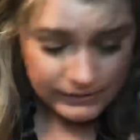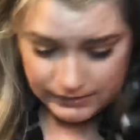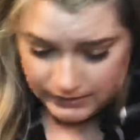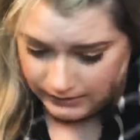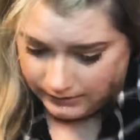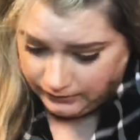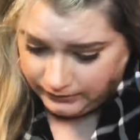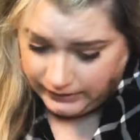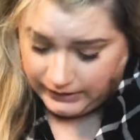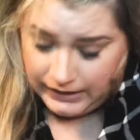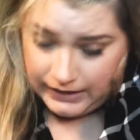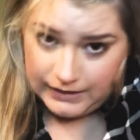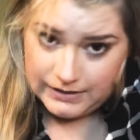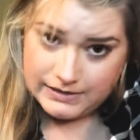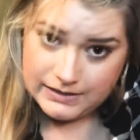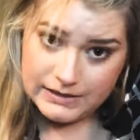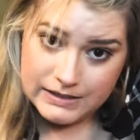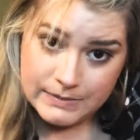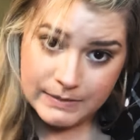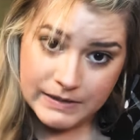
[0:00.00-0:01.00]
nearly
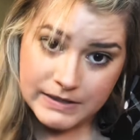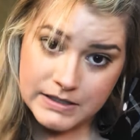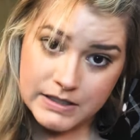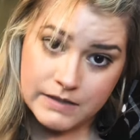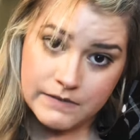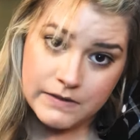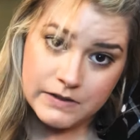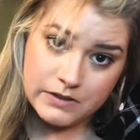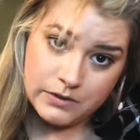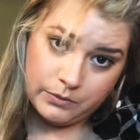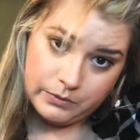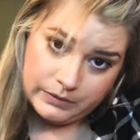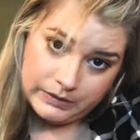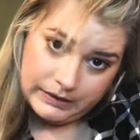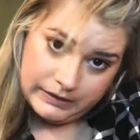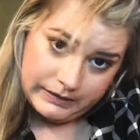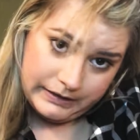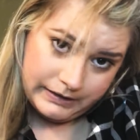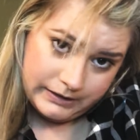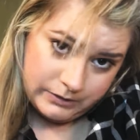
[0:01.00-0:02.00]
as expensive. It's
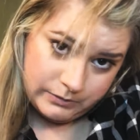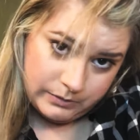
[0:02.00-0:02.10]
only like